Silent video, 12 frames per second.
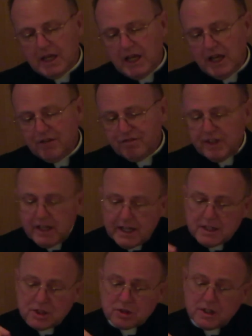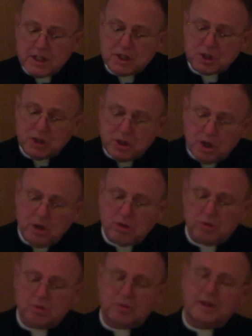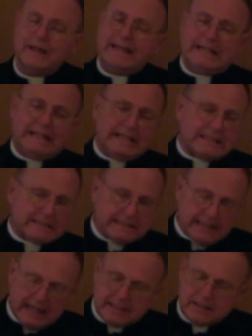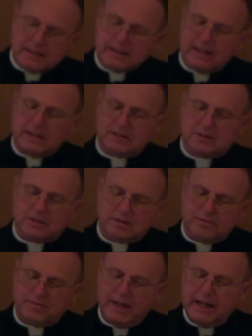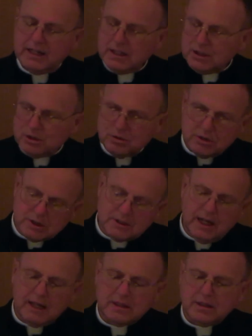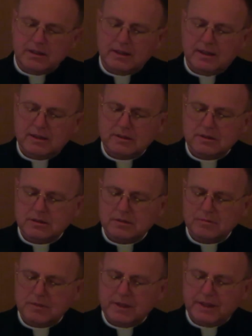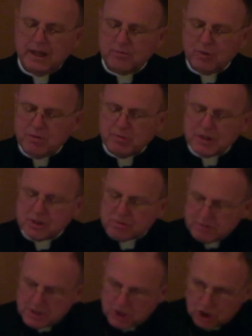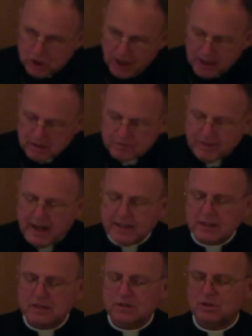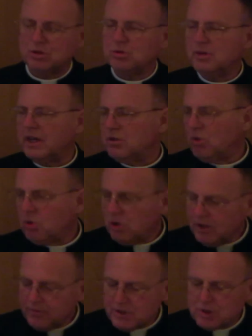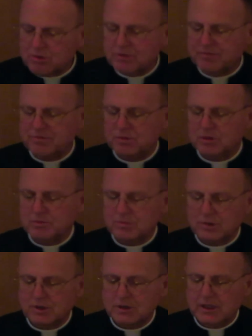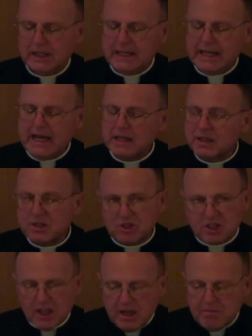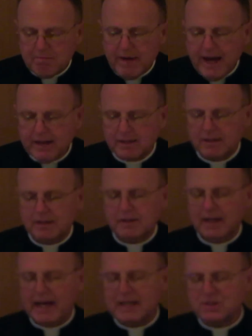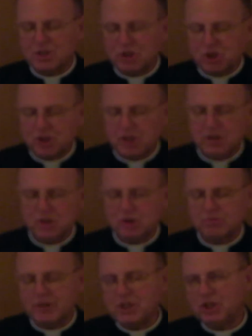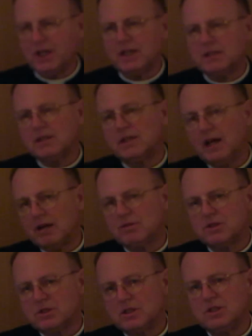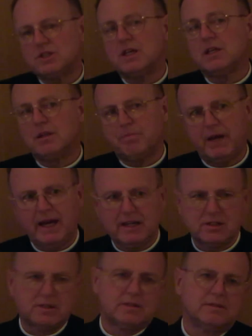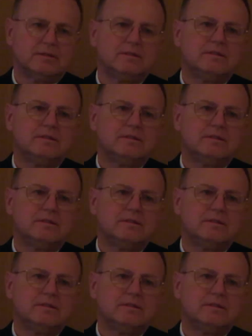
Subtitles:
If the answer is no, it is not Catholicism, Vatican II is not Catholicism, then we must reject Vatican II and all of its reforms in the same manner as the Church rejected heresies in the past.